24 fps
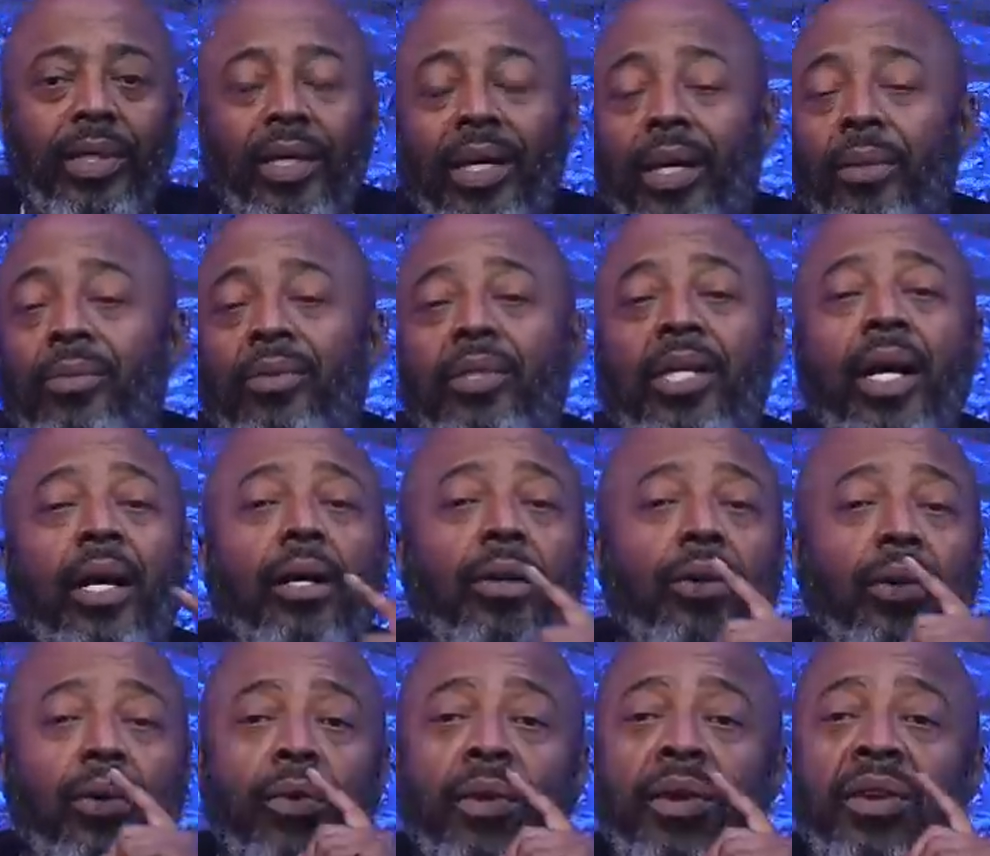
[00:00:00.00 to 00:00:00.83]
I'm
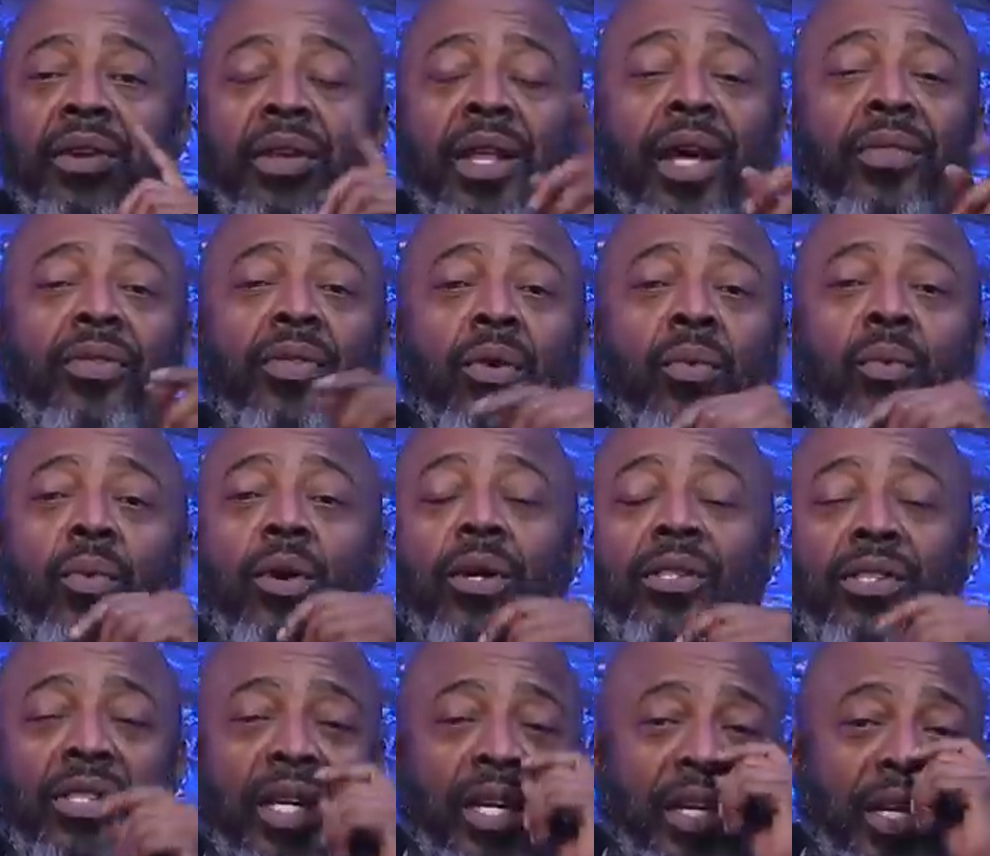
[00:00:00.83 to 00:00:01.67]
telling you, nothing
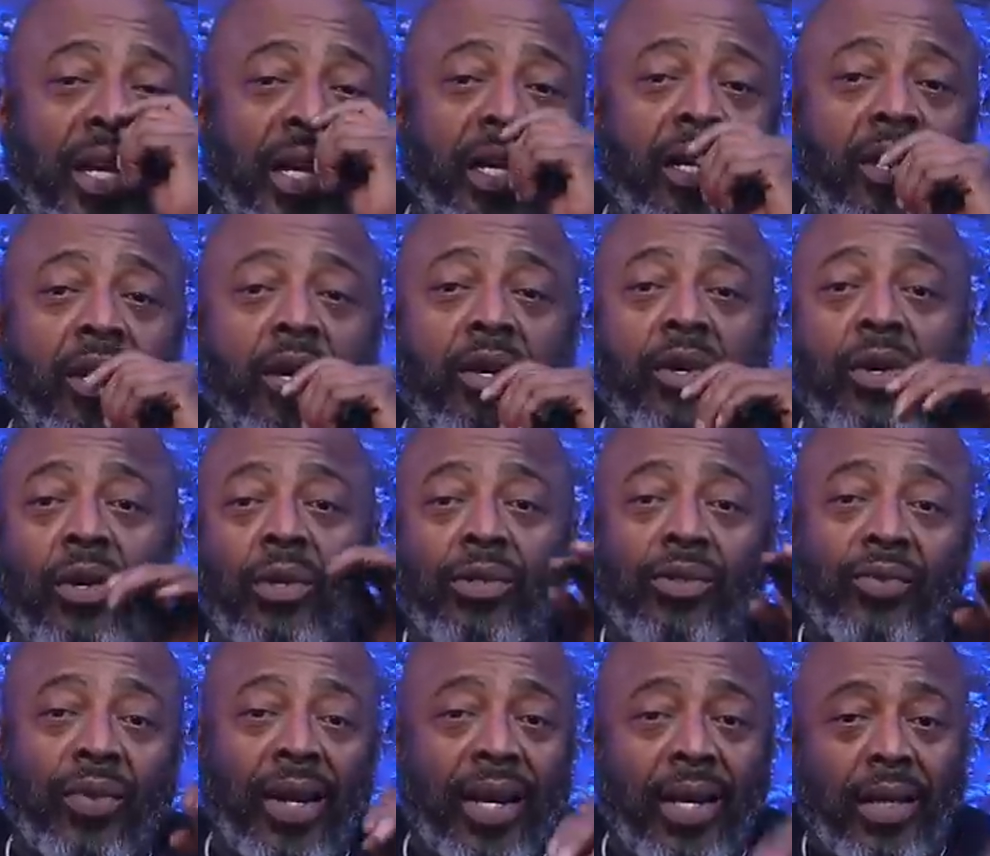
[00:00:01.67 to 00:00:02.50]
worse than digging in your
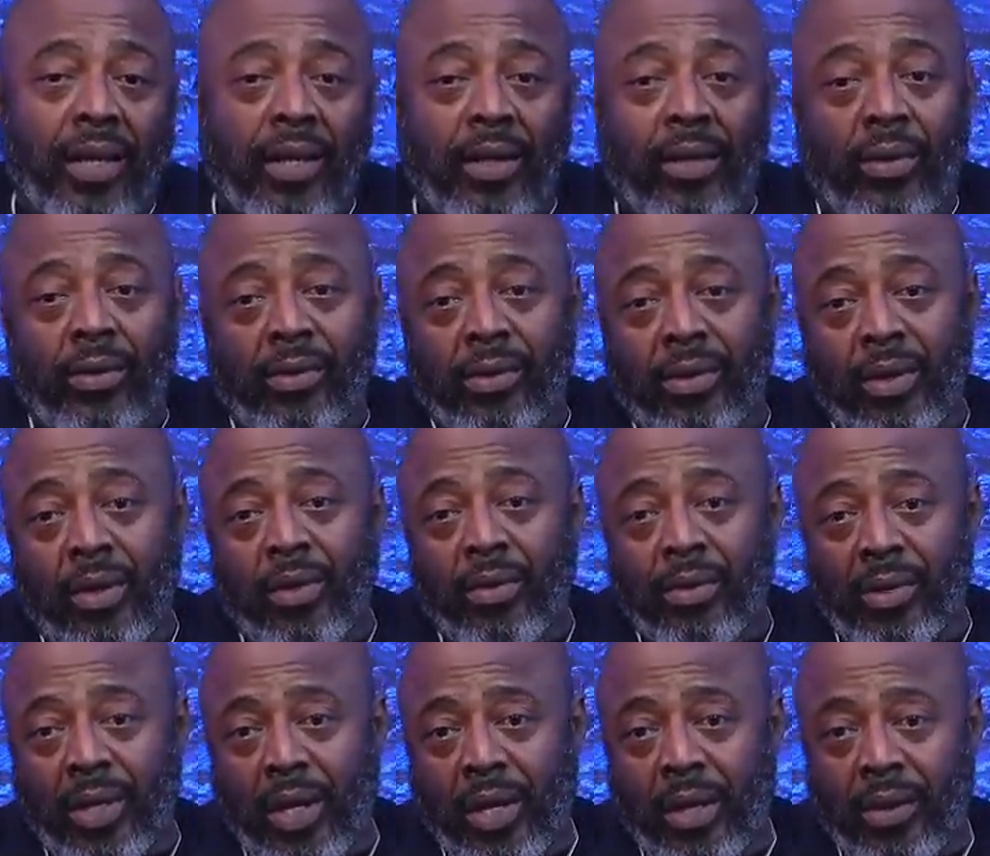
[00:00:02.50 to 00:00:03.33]
nose trying to get those
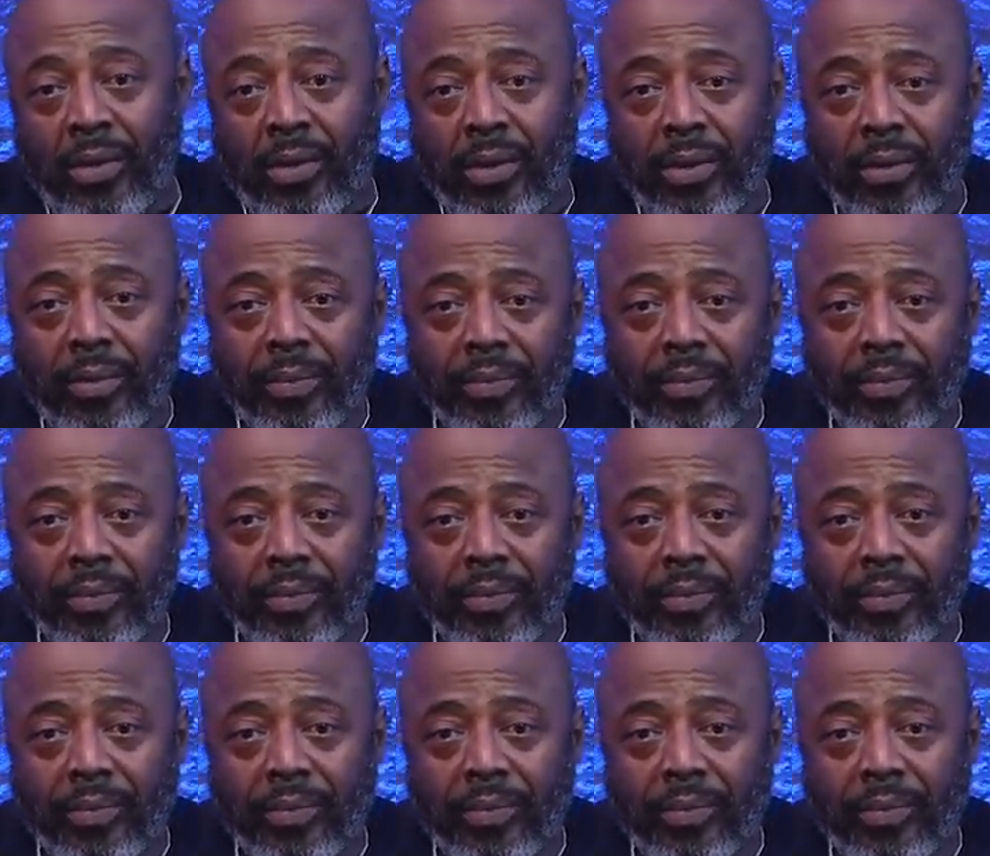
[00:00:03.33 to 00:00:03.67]
nose hairs.